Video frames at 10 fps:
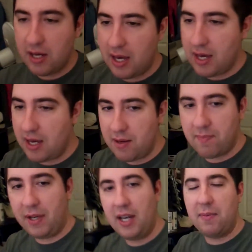I am,
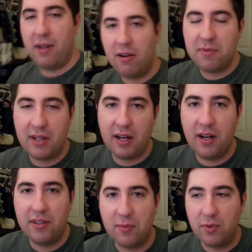oh my God, my arm's
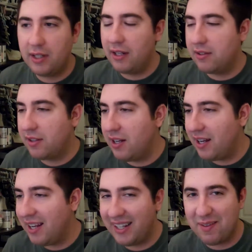tired. I did some workouts
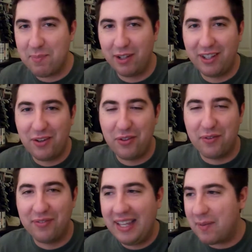today. I'm barely able
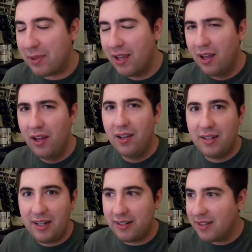to flip.
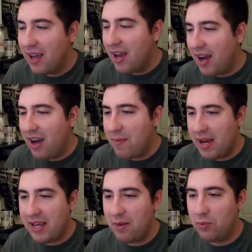Jeez. Um,
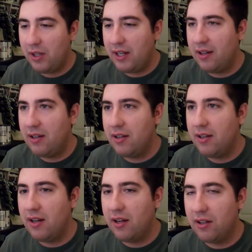I am working
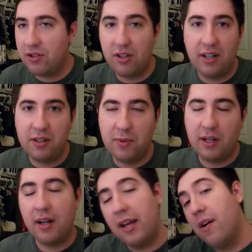on, uh, or starting to
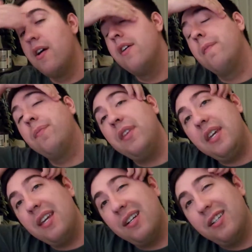work on now,
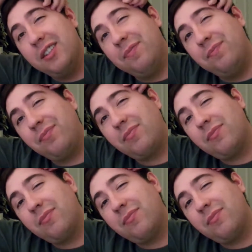the um,